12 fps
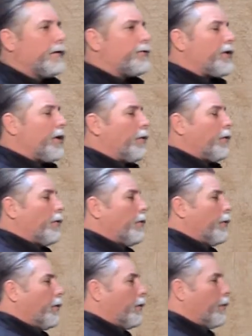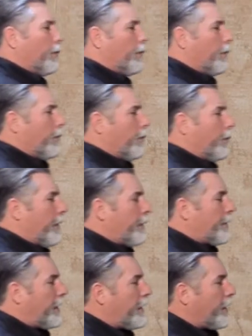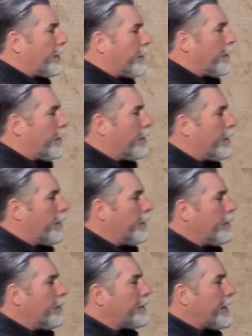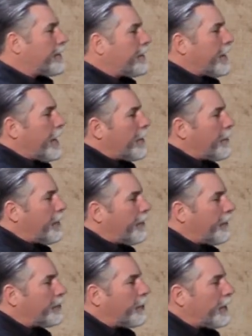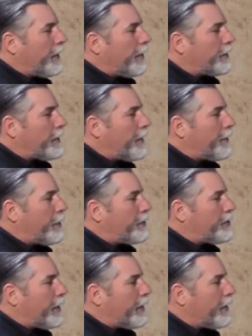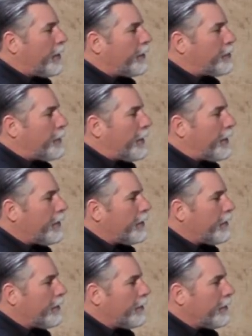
So, wait a minute. Now, that's the kind of benefits we get all the time, but we're scared of the Holy Spirit?